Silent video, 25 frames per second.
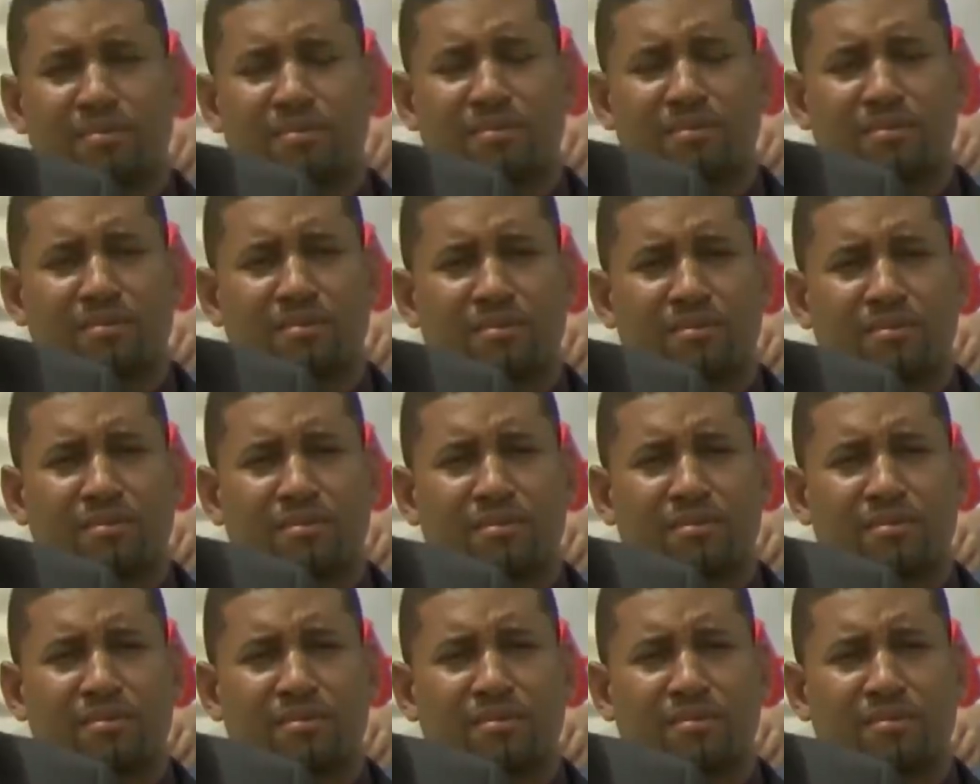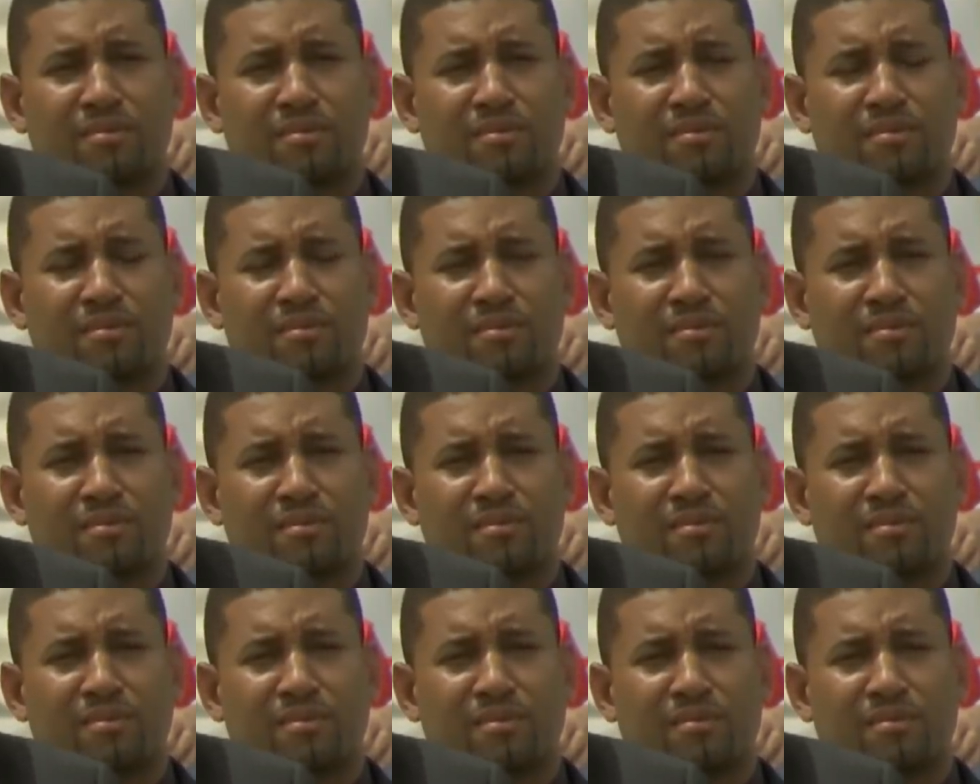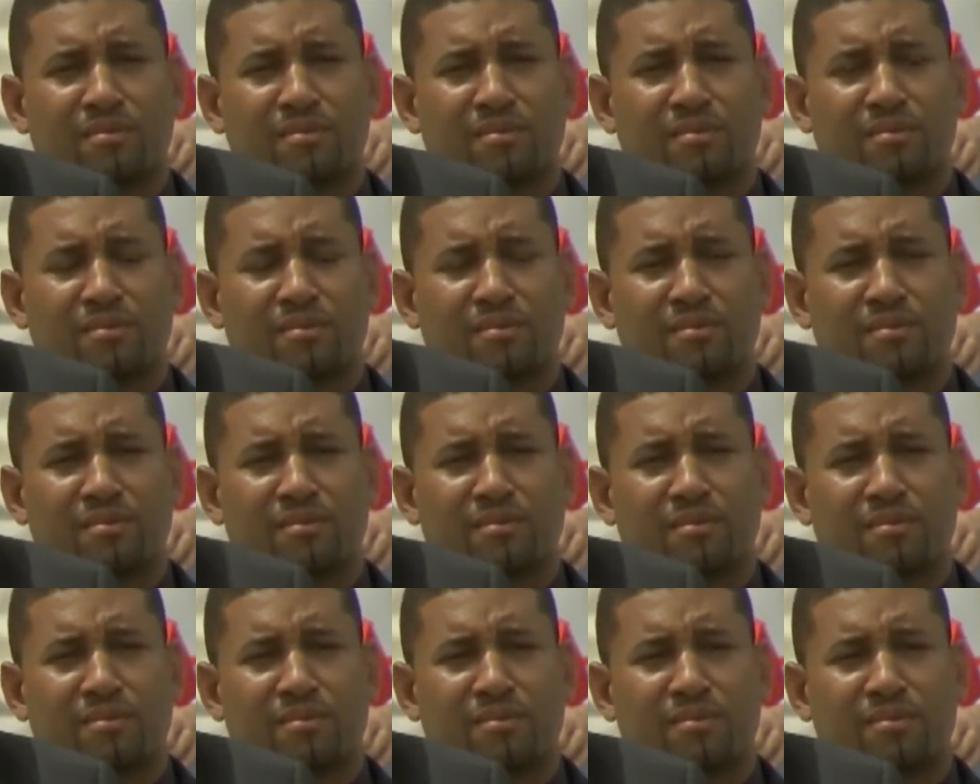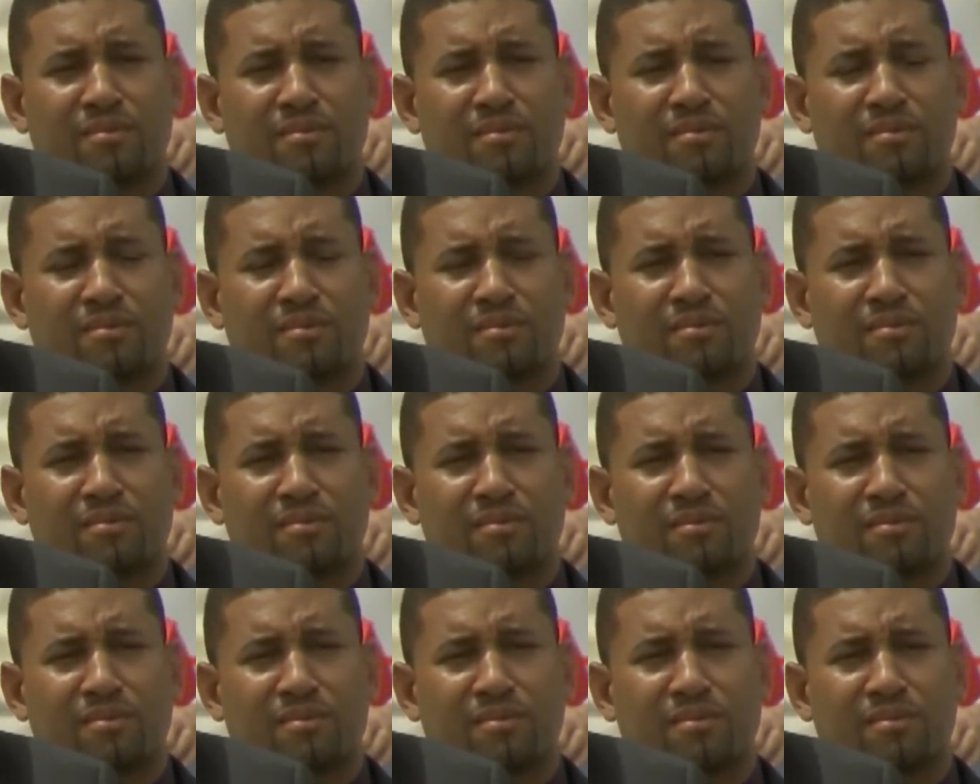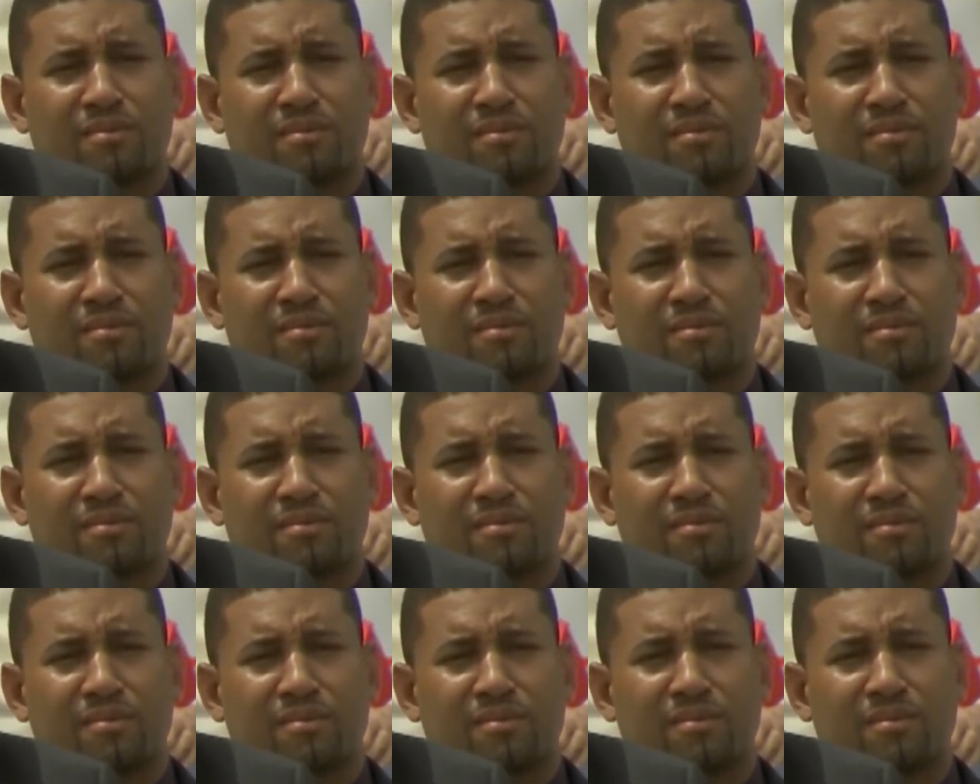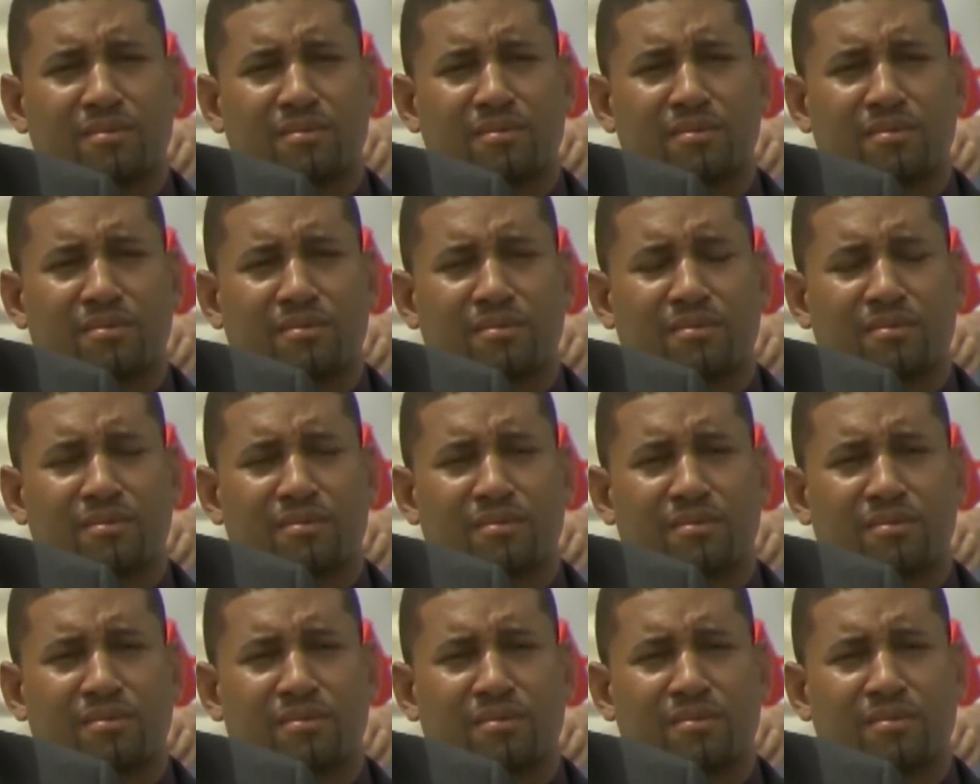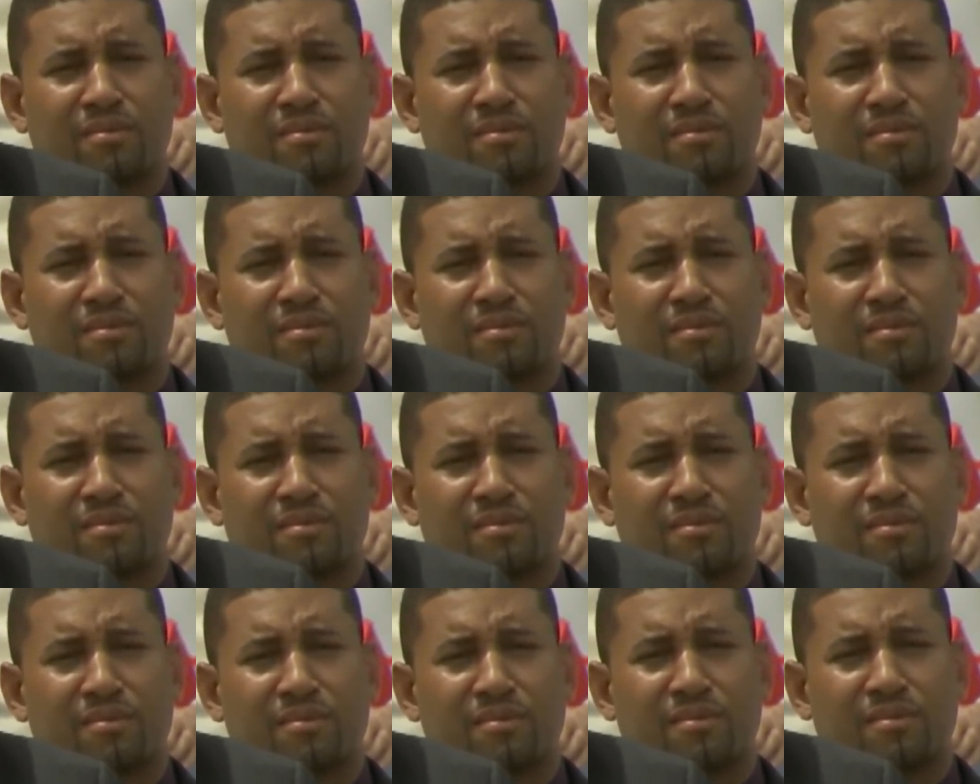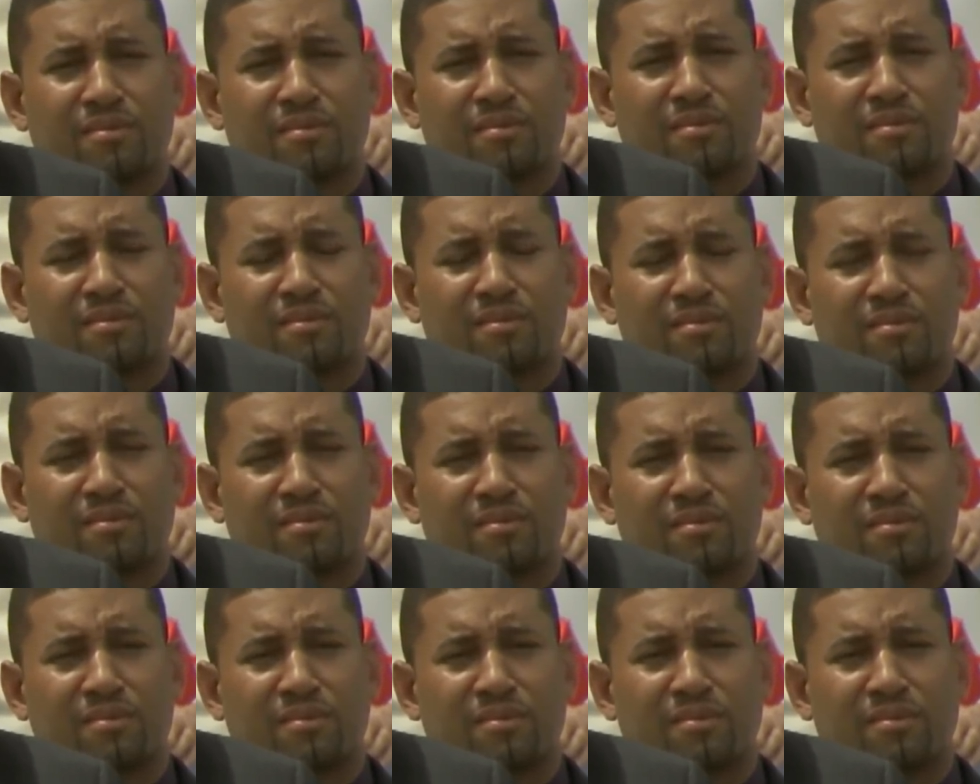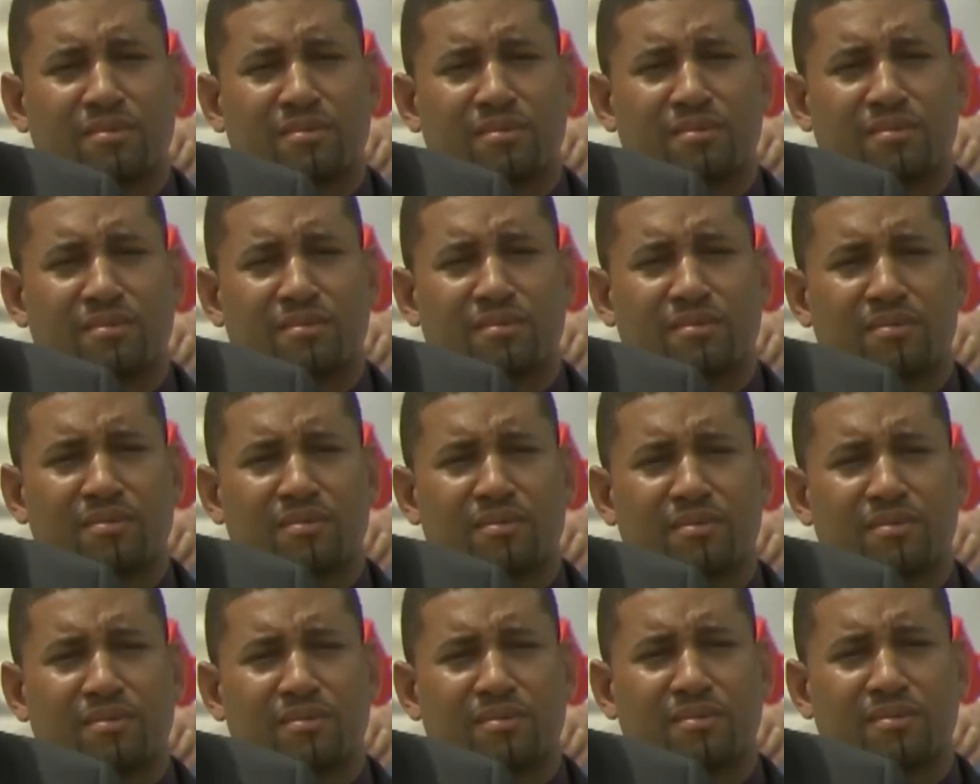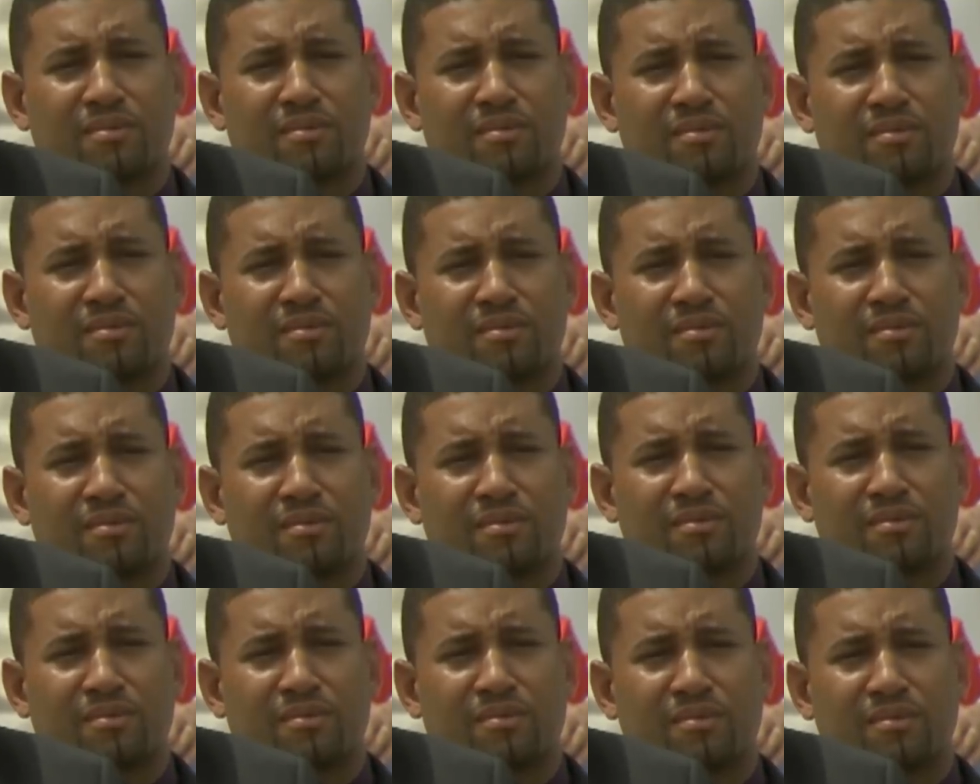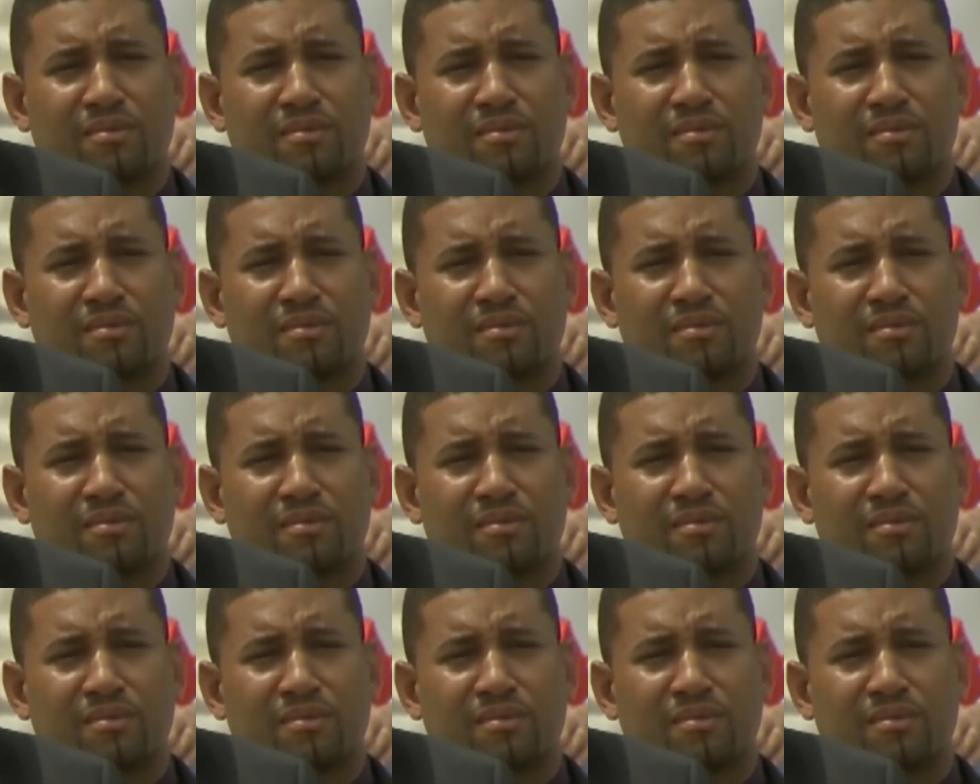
[no speech]